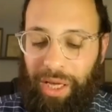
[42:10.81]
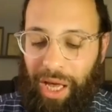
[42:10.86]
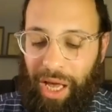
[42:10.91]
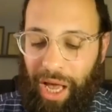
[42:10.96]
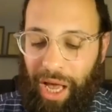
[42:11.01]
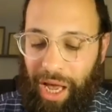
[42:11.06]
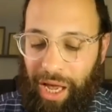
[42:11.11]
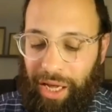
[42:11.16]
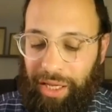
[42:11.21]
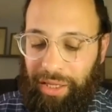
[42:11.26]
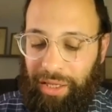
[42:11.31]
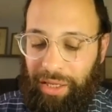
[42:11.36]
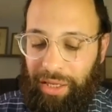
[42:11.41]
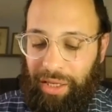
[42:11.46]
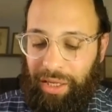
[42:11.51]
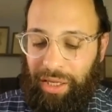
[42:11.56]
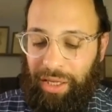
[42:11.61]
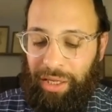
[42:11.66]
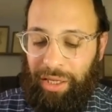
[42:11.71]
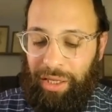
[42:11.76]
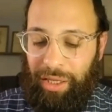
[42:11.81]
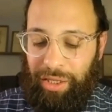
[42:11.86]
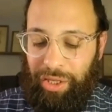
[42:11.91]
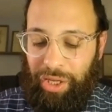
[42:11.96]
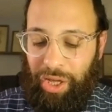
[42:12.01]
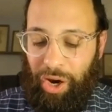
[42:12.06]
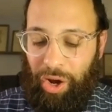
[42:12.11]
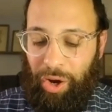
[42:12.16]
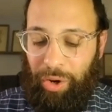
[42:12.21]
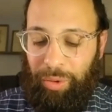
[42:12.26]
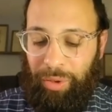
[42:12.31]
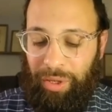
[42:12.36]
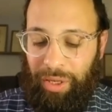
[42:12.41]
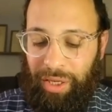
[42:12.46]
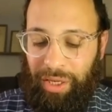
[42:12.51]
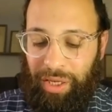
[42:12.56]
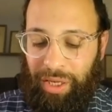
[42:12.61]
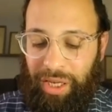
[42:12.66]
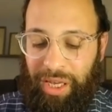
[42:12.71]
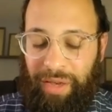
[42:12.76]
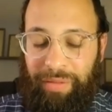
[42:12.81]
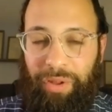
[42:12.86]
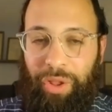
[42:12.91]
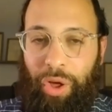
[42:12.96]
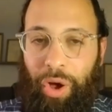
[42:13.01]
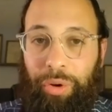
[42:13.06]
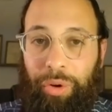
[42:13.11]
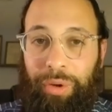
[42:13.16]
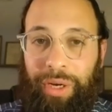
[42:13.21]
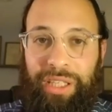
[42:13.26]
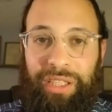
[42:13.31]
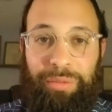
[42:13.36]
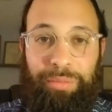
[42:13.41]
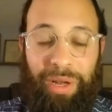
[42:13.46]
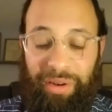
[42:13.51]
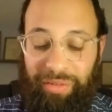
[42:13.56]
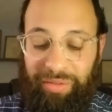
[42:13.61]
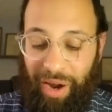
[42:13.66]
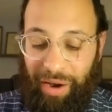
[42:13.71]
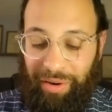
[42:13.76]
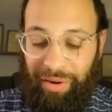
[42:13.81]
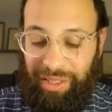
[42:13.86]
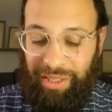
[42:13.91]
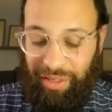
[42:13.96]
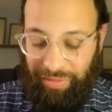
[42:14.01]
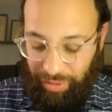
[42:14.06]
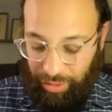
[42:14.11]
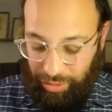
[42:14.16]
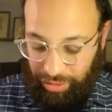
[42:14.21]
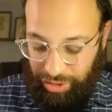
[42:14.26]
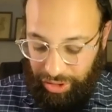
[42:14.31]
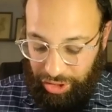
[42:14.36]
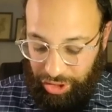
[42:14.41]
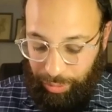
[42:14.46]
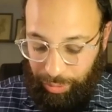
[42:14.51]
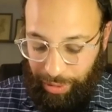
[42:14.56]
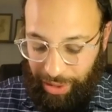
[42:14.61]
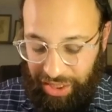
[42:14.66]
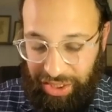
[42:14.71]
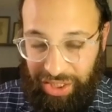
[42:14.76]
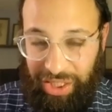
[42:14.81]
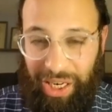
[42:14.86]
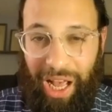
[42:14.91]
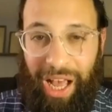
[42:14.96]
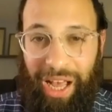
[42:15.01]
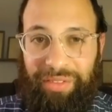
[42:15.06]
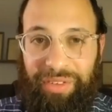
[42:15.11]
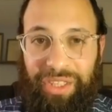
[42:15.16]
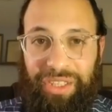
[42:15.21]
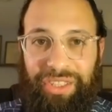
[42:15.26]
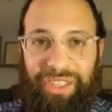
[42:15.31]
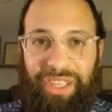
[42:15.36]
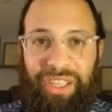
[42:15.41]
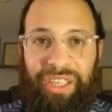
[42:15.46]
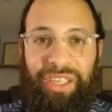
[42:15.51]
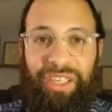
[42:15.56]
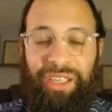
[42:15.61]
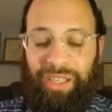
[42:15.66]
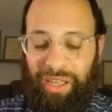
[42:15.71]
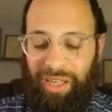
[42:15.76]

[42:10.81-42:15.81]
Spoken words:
And, you know, even though it has been a very difficult situation, obviously,